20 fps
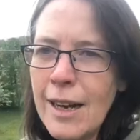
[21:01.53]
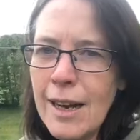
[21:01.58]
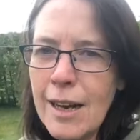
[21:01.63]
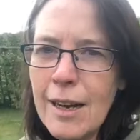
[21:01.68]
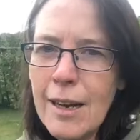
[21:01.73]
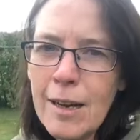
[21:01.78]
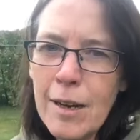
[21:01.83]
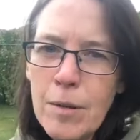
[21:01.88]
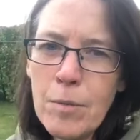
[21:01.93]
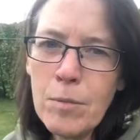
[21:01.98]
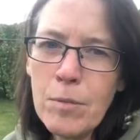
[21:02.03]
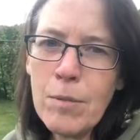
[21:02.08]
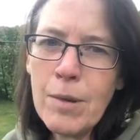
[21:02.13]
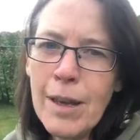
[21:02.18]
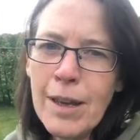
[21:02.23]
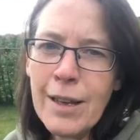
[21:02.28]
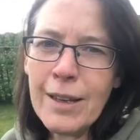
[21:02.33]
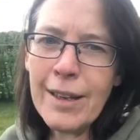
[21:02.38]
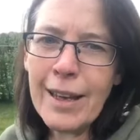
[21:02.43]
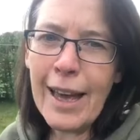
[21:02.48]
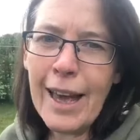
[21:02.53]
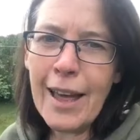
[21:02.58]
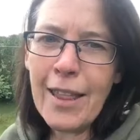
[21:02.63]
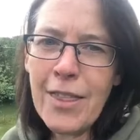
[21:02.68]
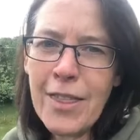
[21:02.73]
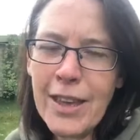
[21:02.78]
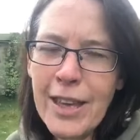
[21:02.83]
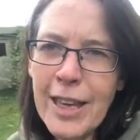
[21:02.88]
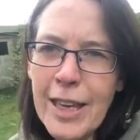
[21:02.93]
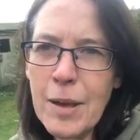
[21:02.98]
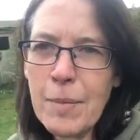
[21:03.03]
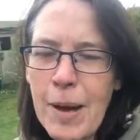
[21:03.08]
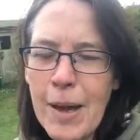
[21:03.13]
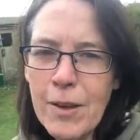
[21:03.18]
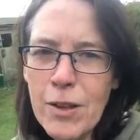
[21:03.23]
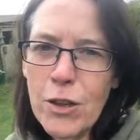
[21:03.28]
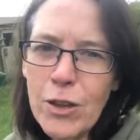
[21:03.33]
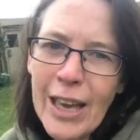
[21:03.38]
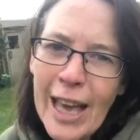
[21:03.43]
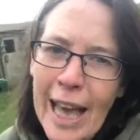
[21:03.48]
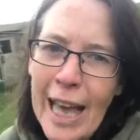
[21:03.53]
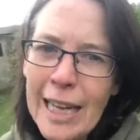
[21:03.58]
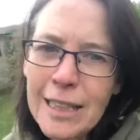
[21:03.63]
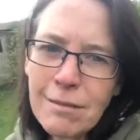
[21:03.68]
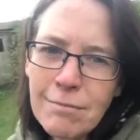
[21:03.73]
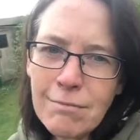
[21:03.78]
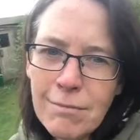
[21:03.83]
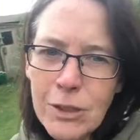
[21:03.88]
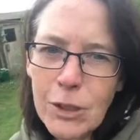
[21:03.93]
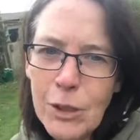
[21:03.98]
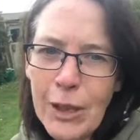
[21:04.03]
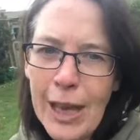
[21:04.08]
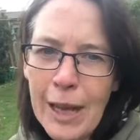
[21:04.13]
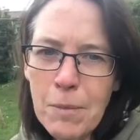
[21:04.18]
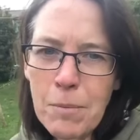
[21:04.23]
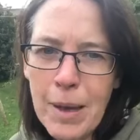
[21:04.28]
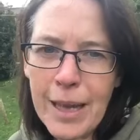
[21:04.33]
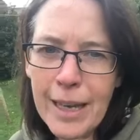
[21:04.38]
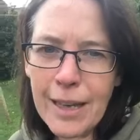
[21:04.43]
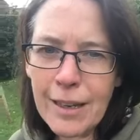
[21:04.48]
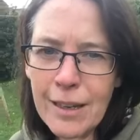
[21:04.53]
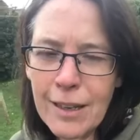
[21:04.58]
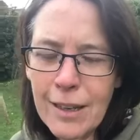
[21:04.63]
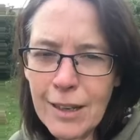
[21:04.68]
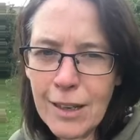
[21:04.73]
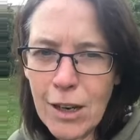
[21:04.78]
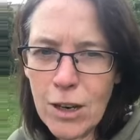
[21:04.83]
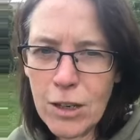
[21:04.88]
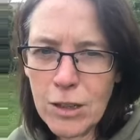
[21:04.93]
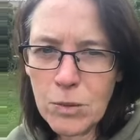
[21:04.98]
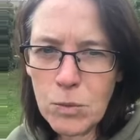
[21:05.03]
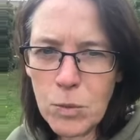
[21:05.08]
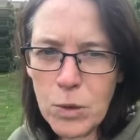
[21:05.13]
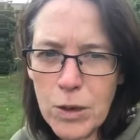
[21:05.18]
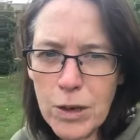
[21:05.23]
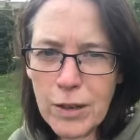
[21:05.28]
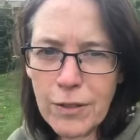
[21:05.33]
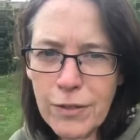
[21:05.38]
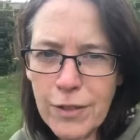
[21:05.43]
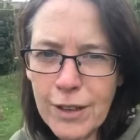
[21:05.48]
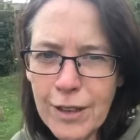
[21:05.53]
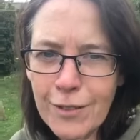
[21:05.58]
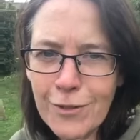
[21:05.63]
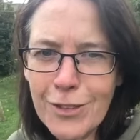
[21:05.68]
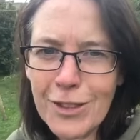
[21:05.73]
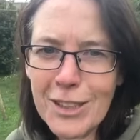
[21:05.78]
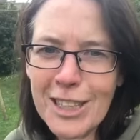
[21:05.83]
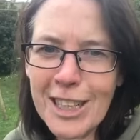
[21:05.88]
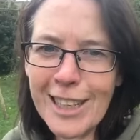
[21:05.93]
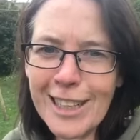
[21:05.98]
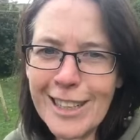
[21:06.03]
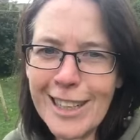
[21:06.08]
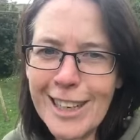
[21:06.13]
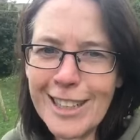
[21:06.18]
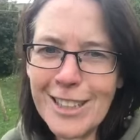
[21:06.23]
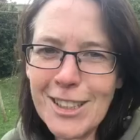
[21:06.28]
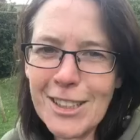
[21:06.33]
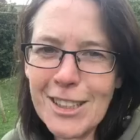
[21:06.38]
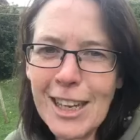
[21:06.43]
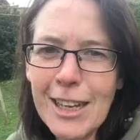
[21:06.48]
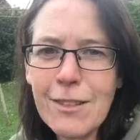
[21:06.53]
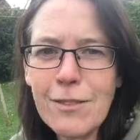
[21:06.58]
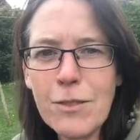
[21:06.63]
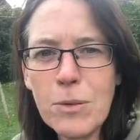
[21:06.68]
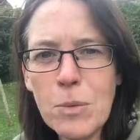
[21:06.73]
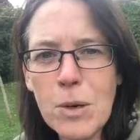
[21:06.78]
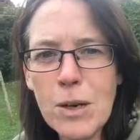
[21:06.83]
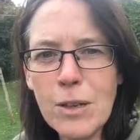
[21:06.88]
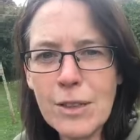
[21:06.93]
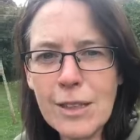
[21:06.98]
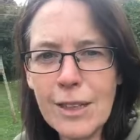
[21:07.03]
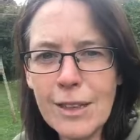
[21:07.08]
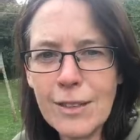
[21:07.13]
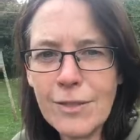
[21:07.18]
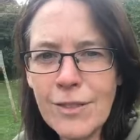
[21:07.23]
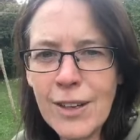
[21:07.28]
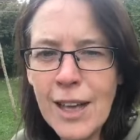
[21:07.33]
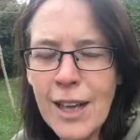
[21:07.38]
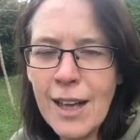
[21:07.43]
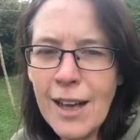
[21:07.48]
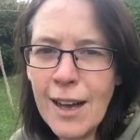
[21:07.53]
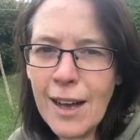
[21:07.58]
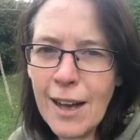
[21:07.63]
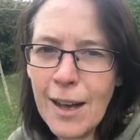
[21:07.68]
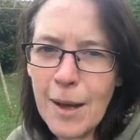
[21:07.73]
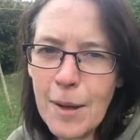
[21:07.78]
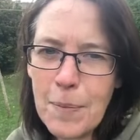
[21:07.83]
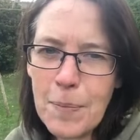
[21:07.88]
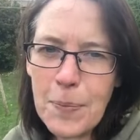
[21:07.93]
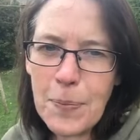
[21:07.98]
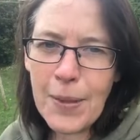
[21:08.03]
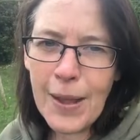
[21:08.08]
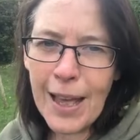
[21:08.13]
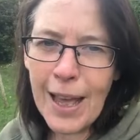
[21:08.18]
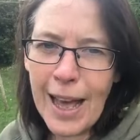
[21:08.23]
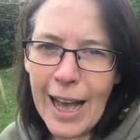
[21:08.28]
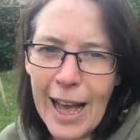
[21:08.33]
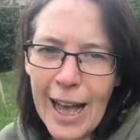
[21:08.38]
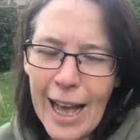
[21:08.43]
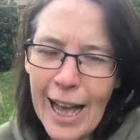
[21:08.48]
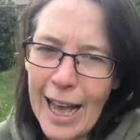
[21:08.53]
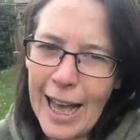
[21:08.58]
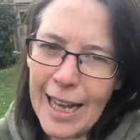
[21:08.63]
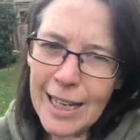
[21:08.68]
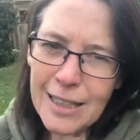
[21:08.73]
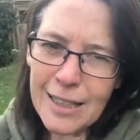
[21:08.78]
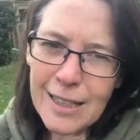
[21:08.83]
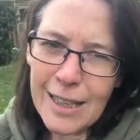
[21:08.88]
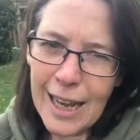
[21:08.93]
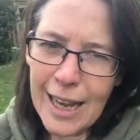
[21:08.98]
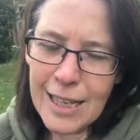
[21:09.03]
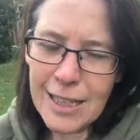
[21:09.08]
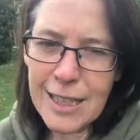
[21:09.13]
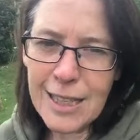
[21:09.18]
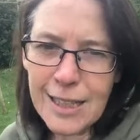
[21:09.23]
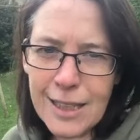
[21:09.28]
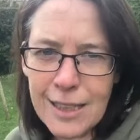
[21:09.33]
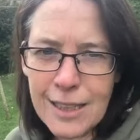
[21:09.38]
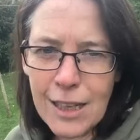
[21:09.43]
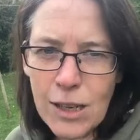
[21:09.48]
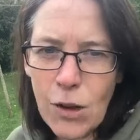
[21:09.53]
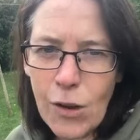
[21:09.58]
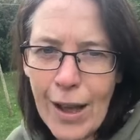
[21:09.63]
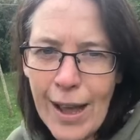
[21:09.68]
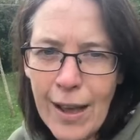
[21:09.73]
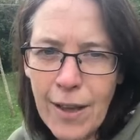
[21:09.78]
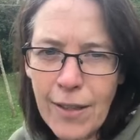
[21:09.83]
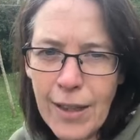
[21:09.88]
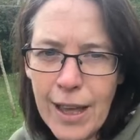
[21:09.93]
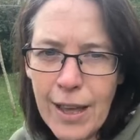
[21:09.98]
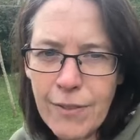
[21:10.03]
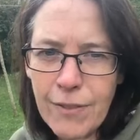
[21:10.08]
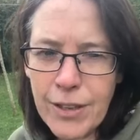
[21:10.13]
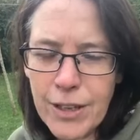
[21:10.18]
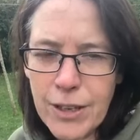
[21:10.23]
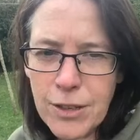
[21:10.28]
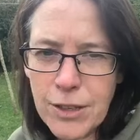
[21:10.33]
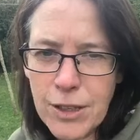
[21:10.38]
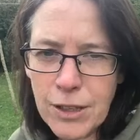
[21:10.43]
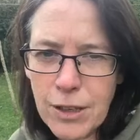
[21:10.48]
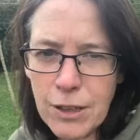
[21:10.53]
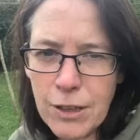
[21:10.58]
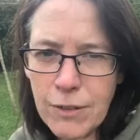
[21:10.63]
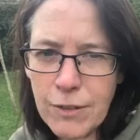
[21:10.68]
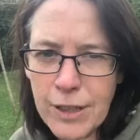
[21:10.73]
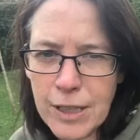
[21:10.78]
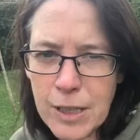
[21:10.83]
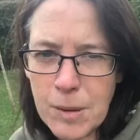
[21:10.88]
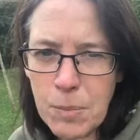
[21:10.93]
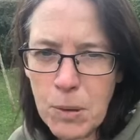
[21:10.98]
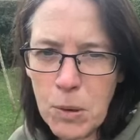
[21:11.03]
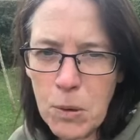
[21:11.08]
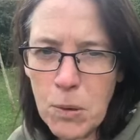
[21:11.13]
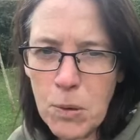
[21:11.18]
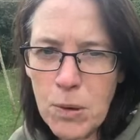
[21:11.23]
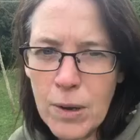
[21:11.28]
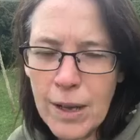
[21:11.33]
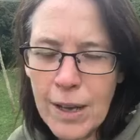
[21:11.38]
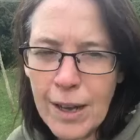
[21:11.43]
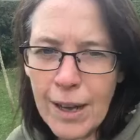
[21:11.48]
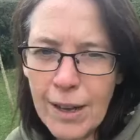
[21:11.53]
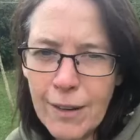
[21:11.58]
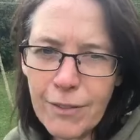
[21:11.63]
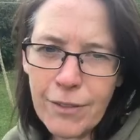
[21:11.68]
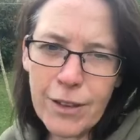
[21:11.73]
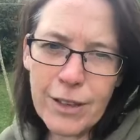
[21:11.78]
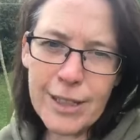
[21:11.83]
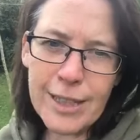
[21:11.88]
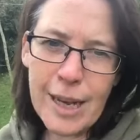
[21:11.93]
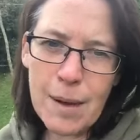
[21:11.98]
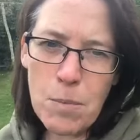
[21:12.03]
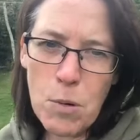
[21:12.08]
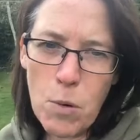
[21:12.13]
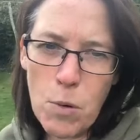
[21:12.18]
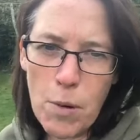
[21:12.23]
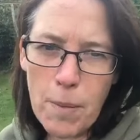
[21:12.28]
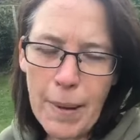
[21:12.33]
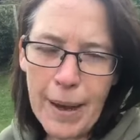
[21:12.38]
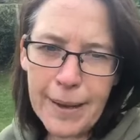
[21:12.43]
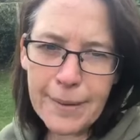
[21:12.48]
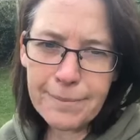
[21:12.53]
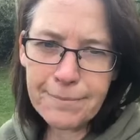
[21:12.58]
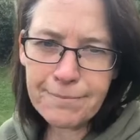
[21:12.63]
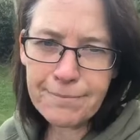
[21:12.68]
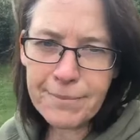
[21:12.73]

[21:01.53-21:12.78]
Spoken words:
Thinking about you can make a garden work for teenagers and for wildlife, and actually there's a lot out there for you to kind of explore and find out more about.